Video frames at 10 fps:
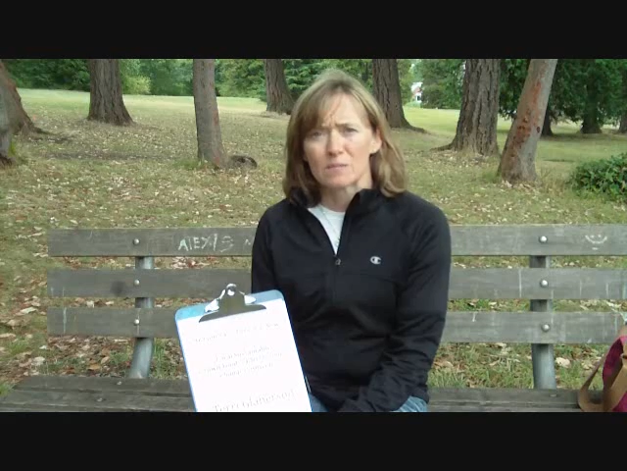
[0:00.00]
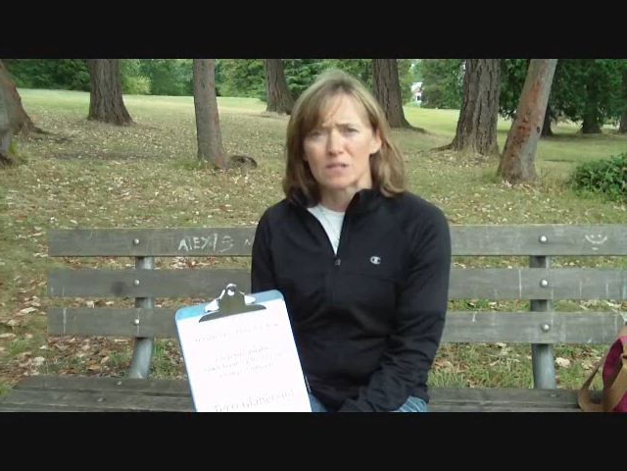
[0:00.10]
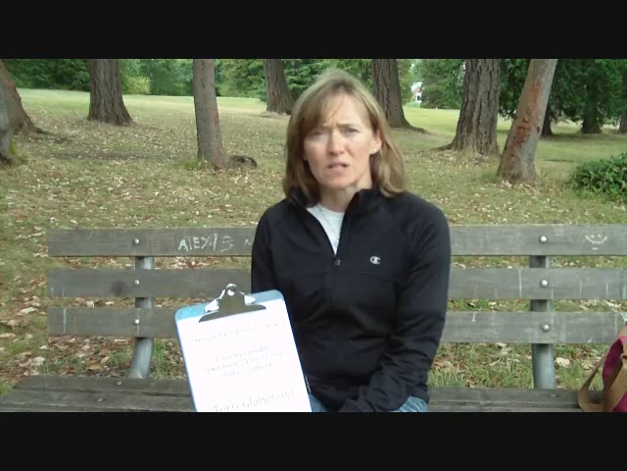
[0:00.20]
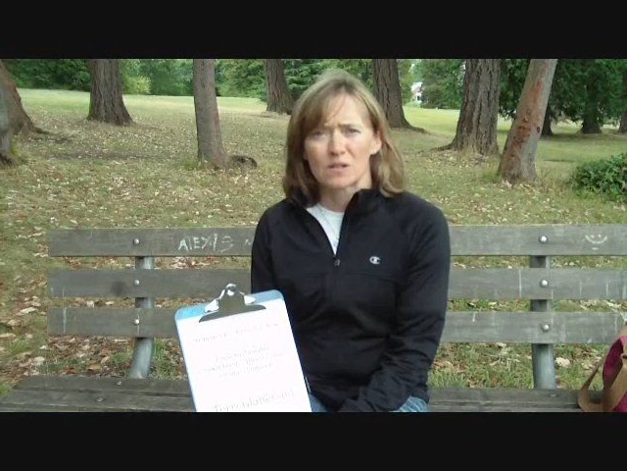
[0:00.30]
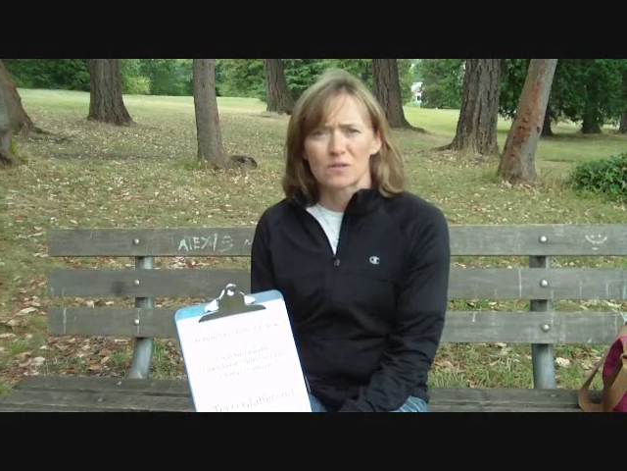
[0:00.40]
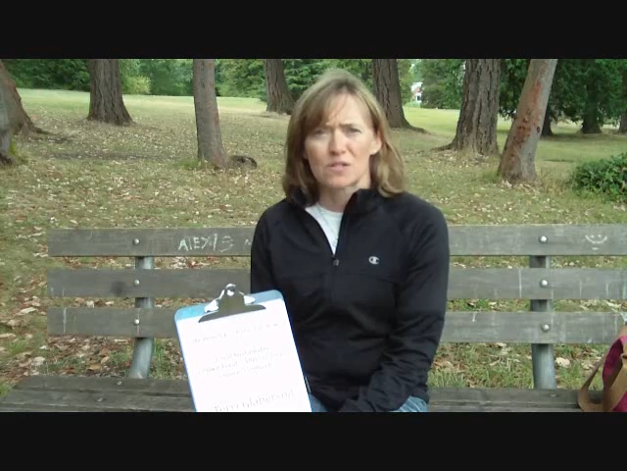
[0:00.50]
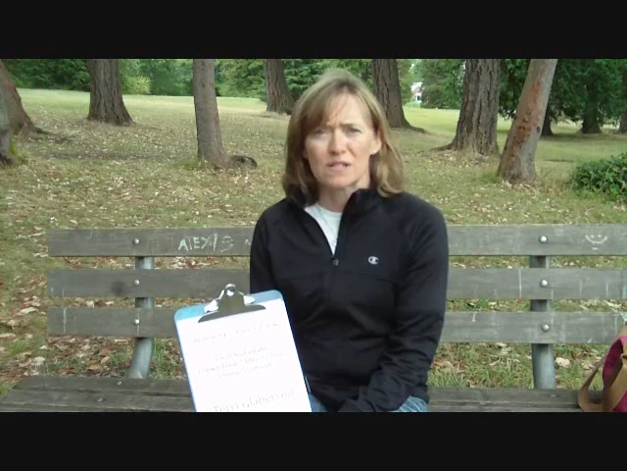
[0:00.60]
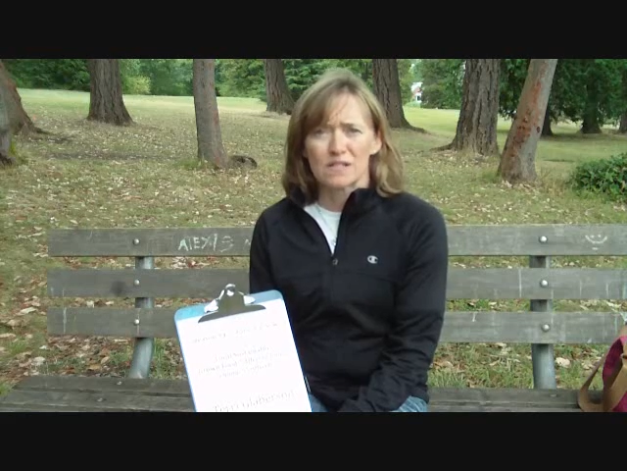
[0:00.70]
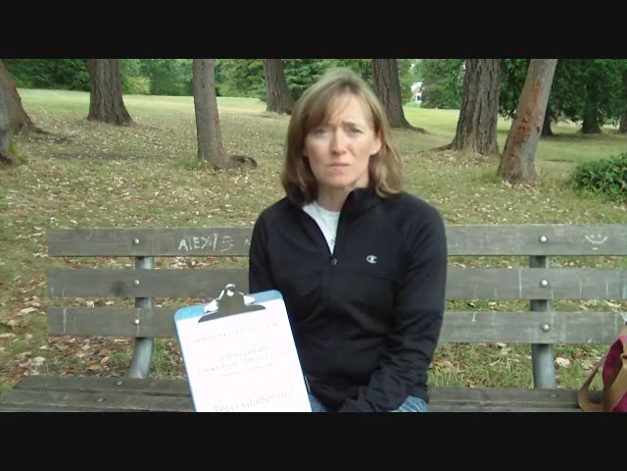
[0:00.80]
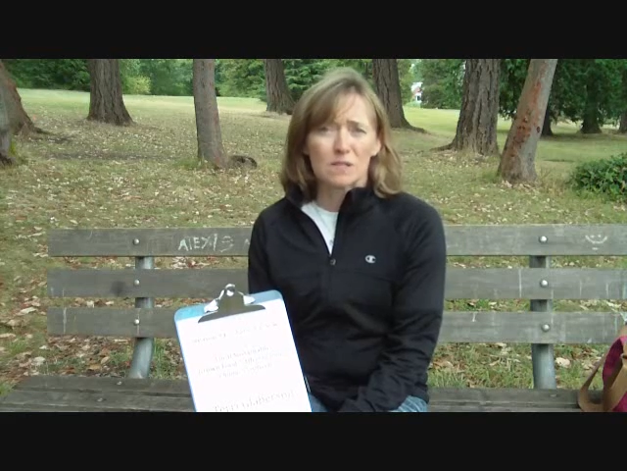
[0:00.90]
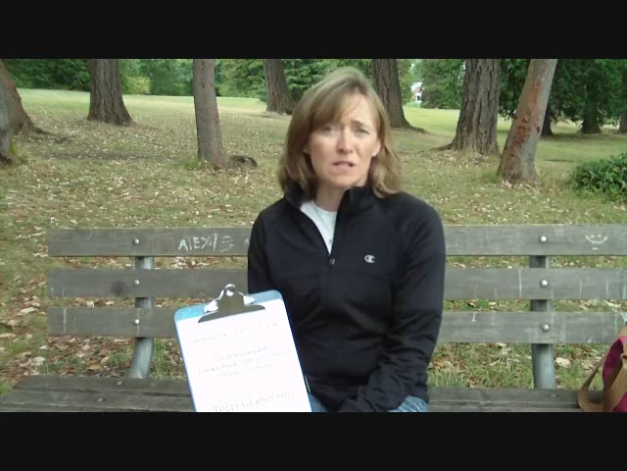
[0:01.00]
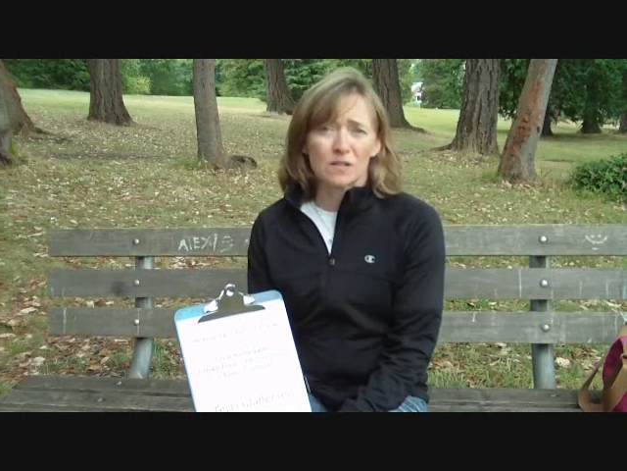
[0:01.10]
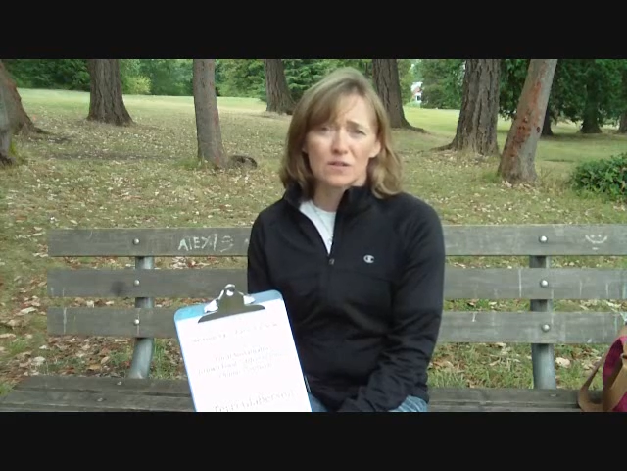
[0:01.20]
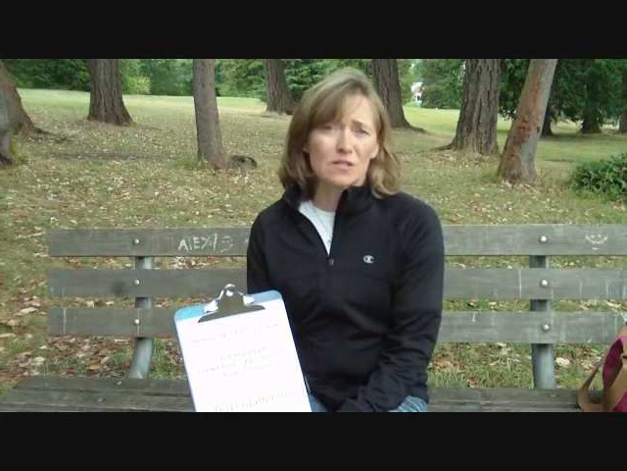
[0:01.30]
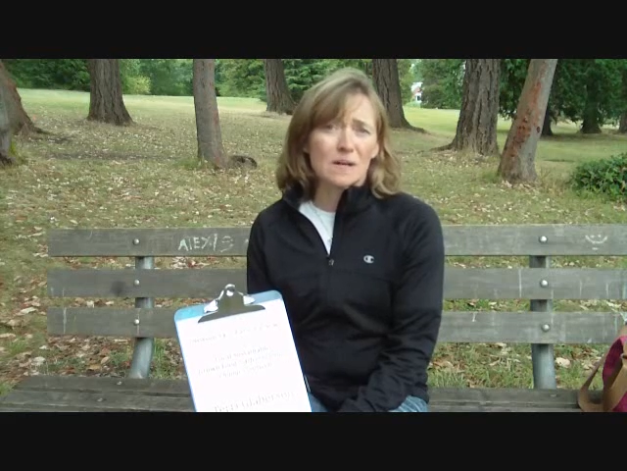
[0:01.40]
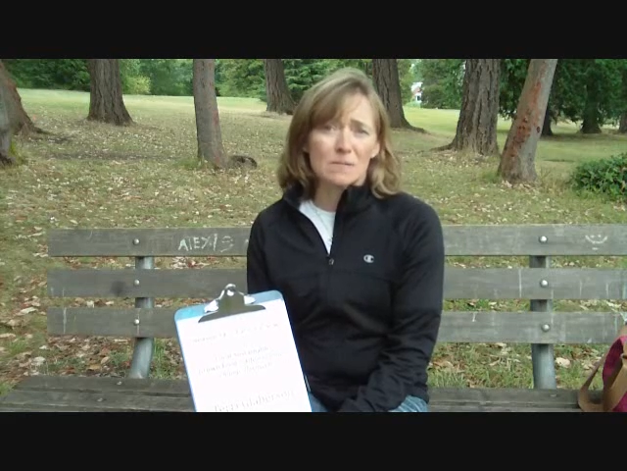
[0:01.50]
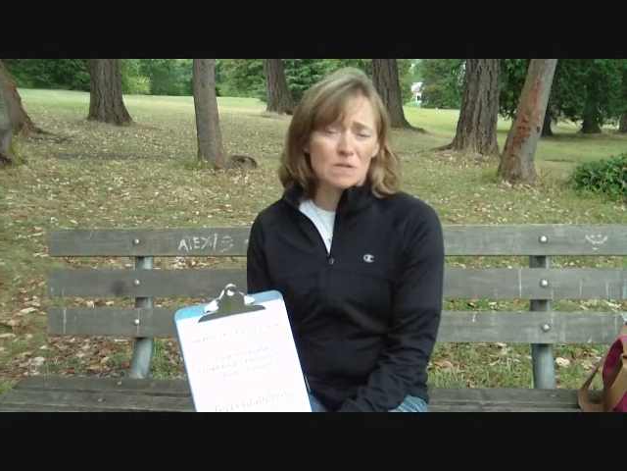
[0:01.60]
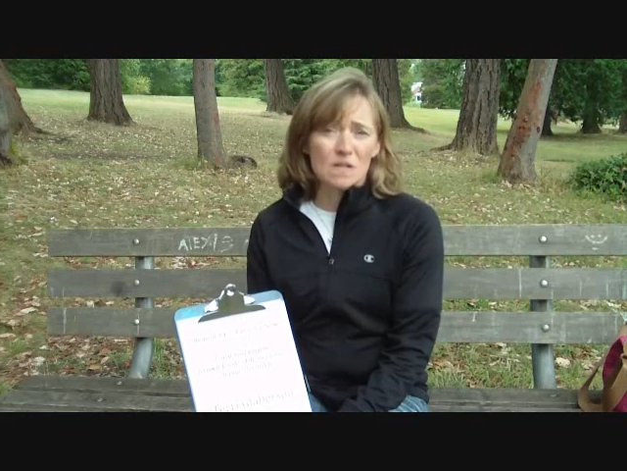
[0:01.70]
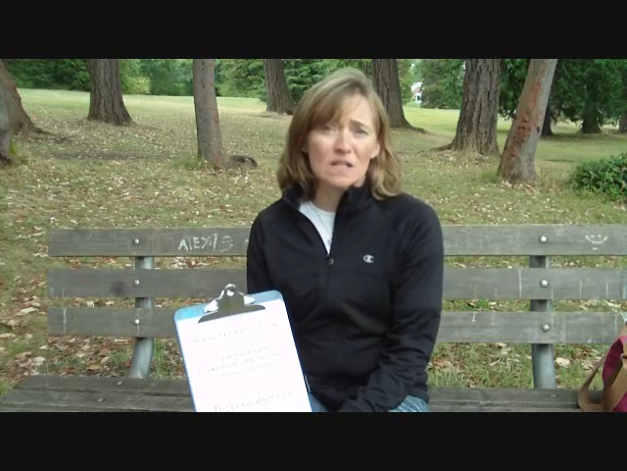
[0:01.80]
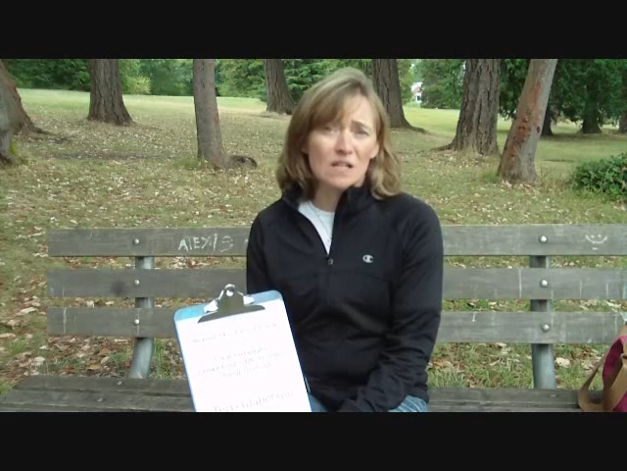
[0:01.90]
particular seeds at particular
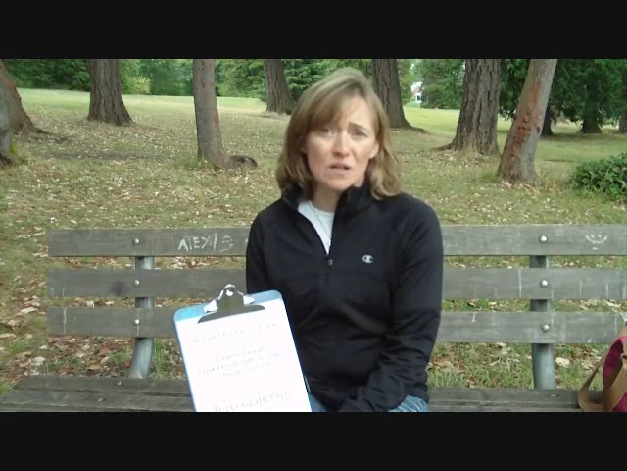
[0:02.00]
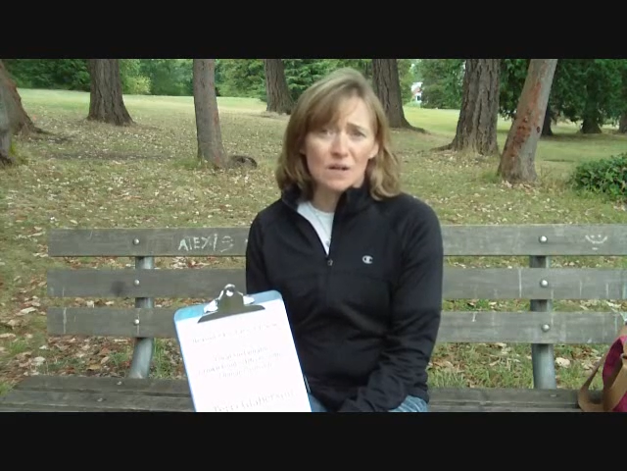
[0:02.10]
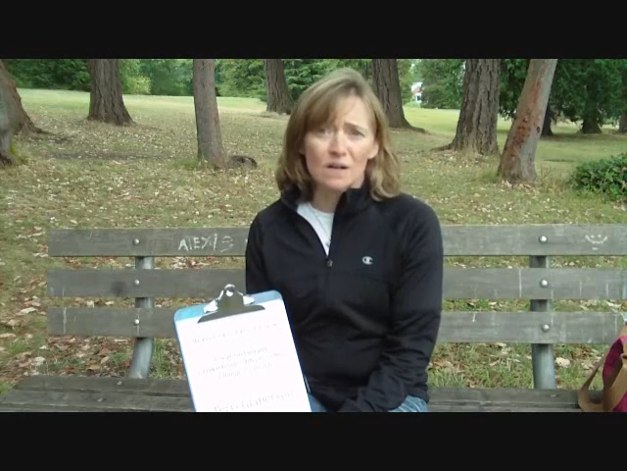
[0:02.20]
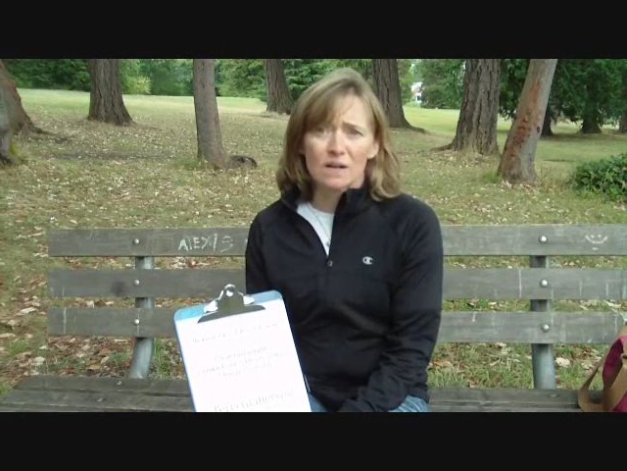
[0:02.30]
times of the year.